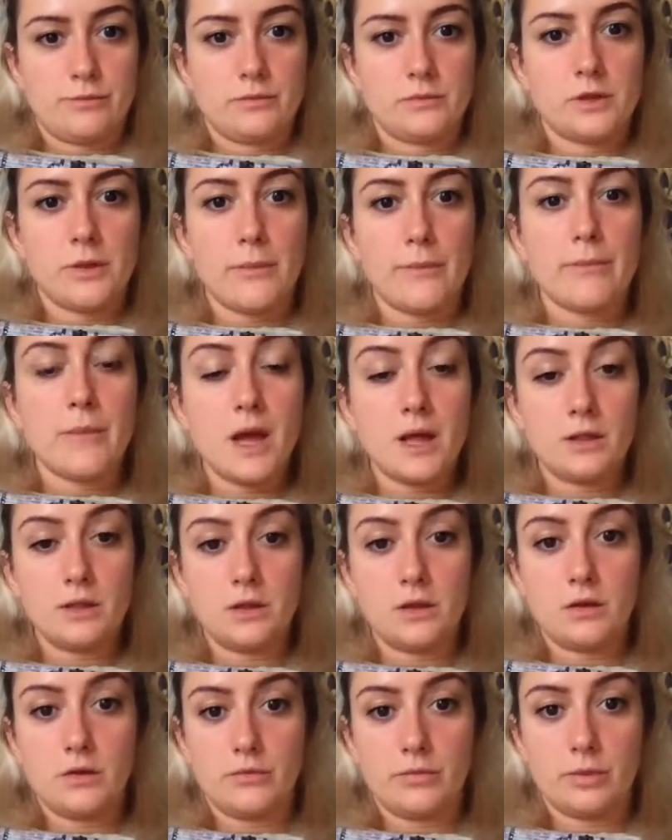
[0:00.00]
The
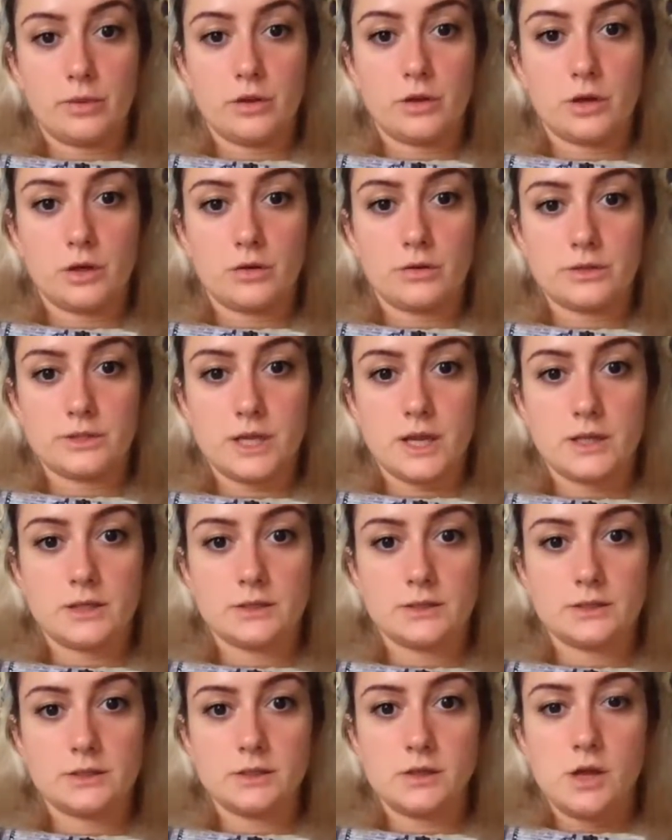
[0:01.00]
method of political
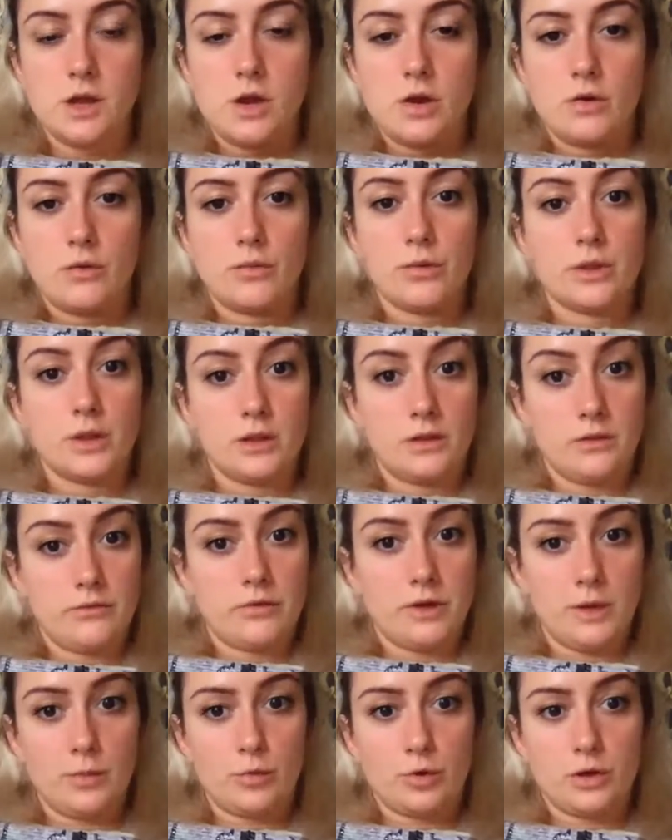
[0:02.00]
science, within the
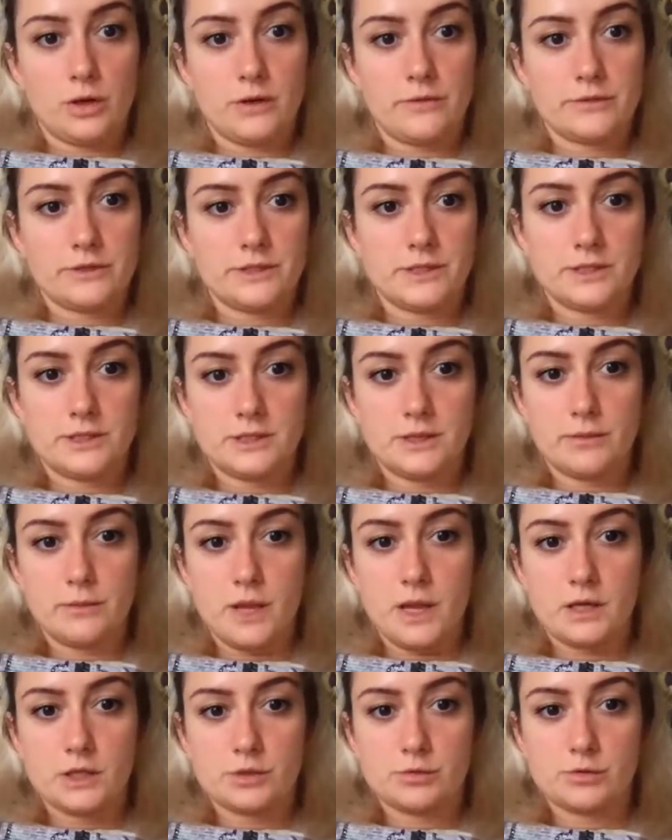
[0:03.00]
framework of a system
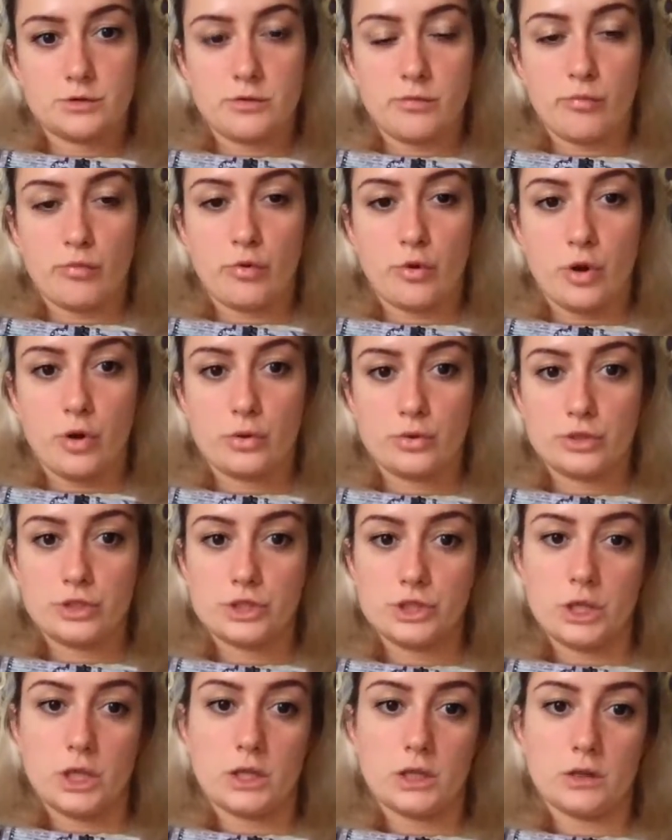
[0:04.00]
management
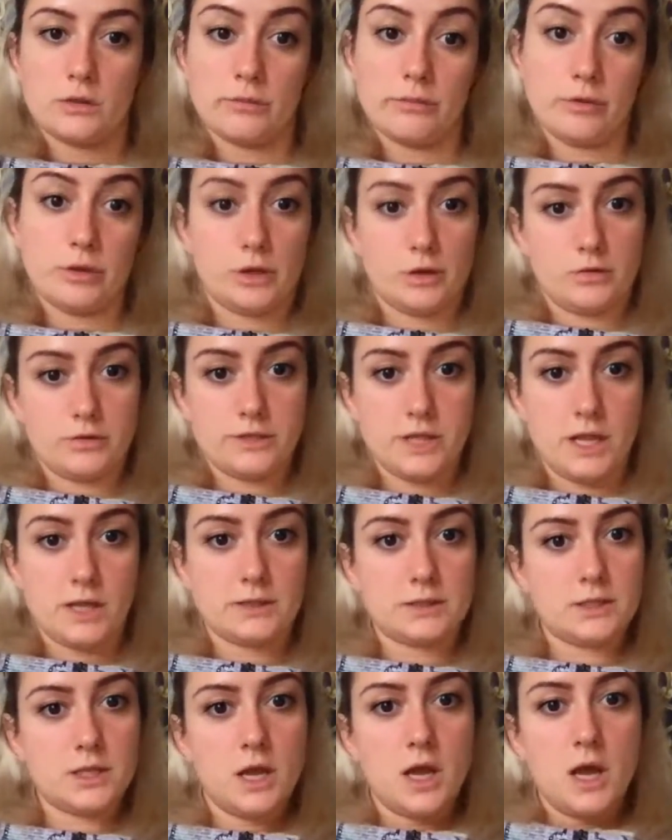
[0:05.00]
approach in political
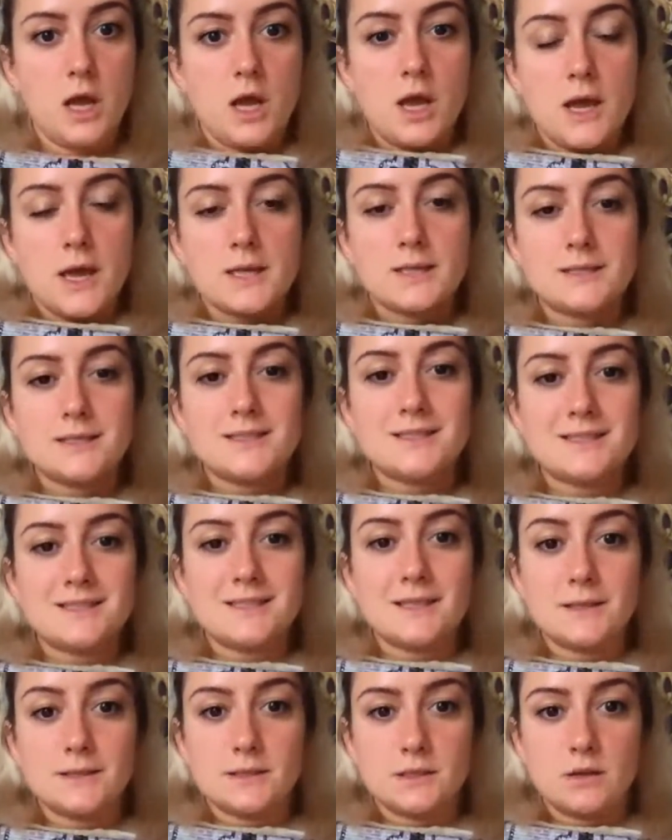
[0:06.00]
science, is a
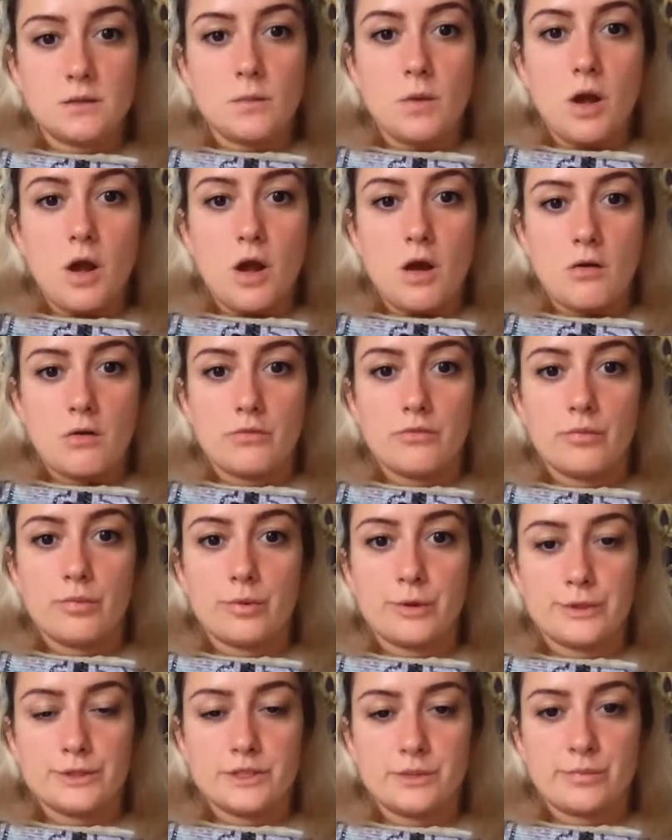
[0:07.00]
system of
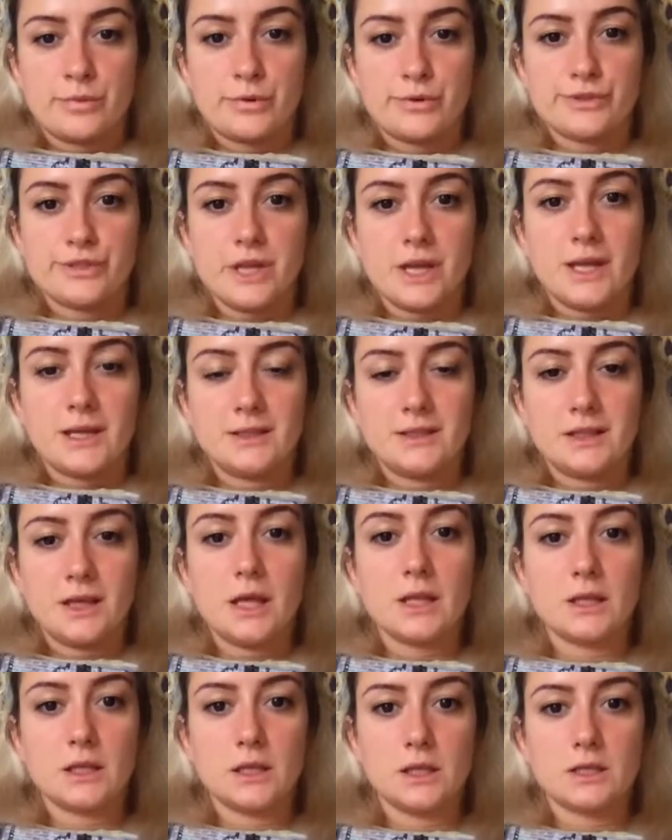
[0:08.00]
principles and
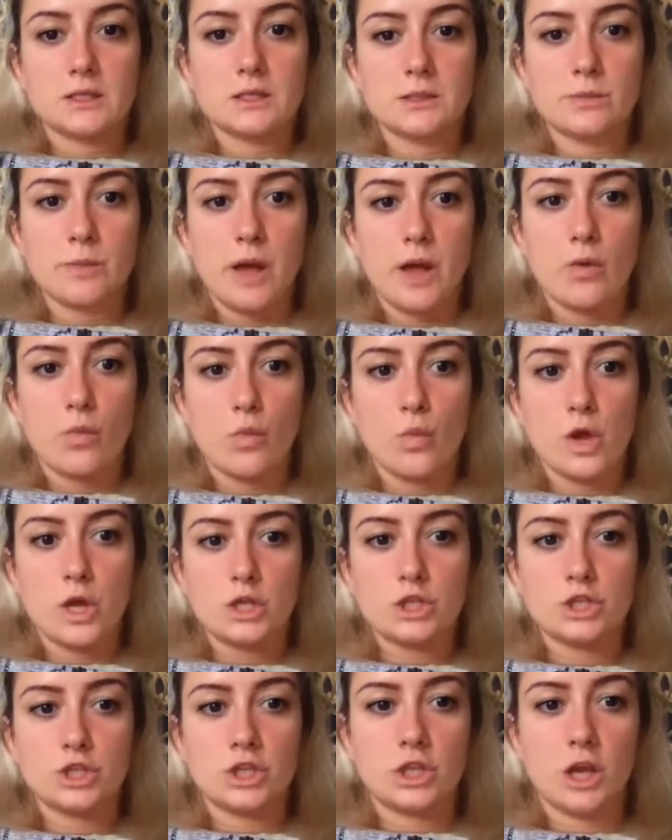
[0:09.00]
techniques by
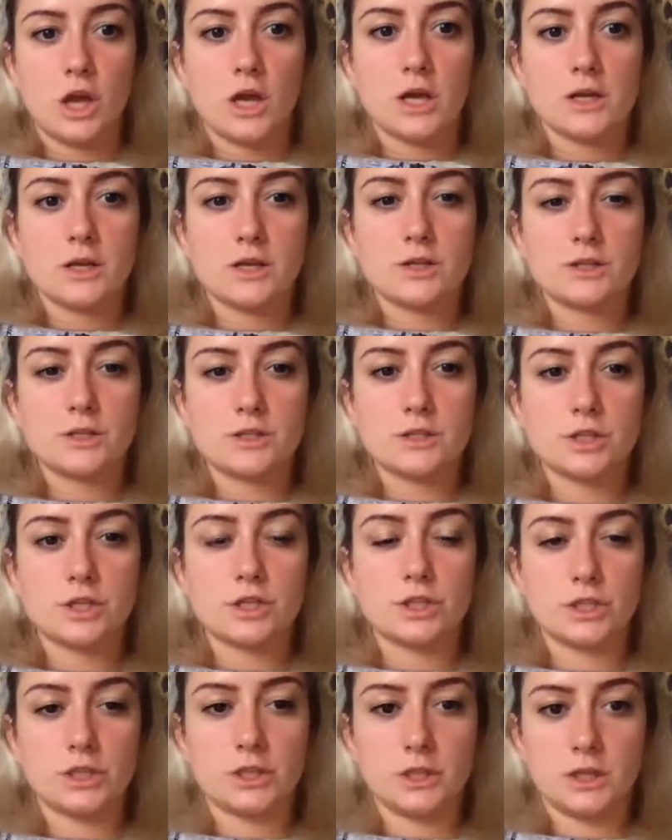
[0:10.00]
which the
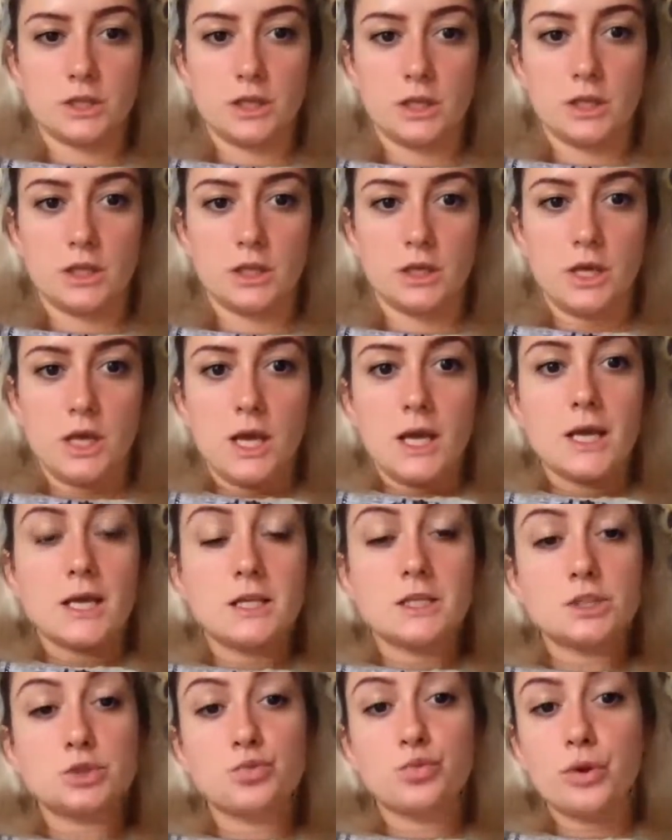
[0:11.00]
uncertainty
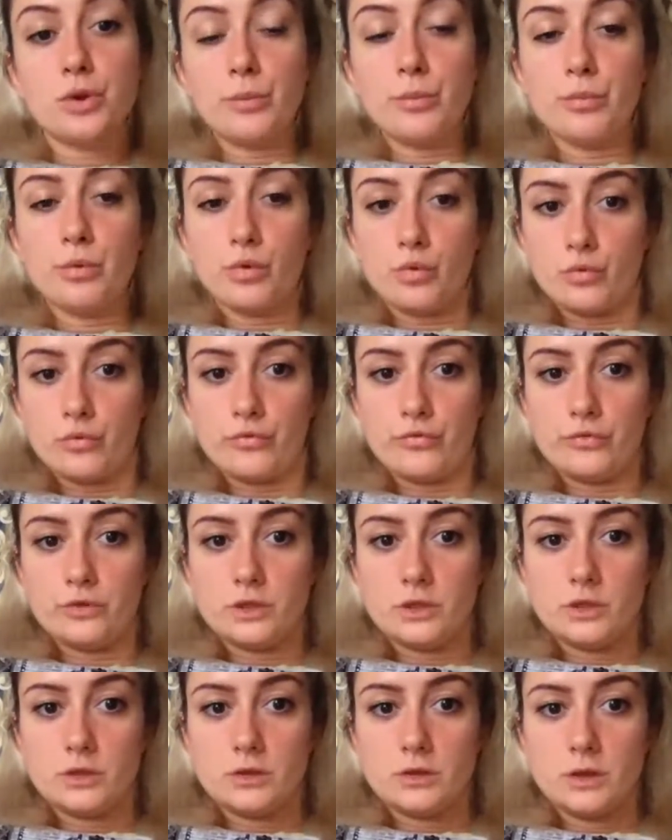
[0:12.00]
is
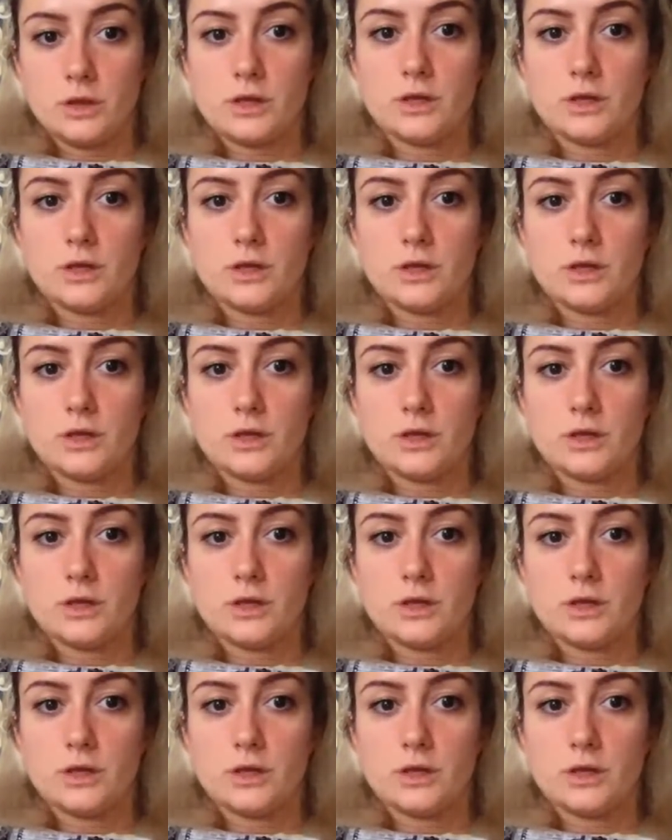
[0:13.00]
removed, an